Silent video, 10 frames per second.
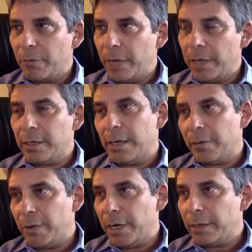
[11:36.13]
created. I
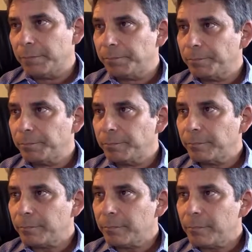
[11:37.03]
created,
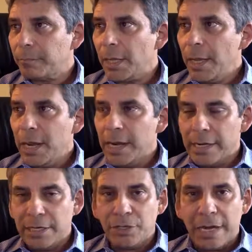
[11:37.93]

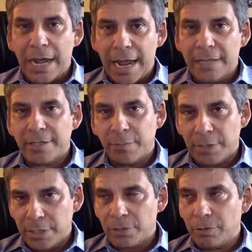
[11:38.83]
and I need you to add some
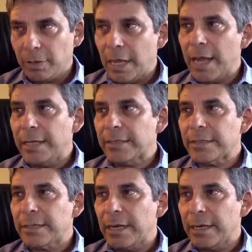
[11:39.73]
additional
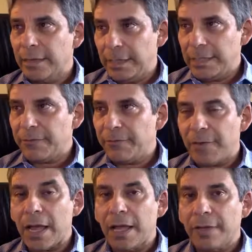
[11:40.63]
lines to that, at least
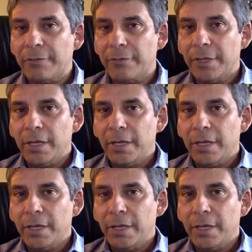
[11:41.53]
5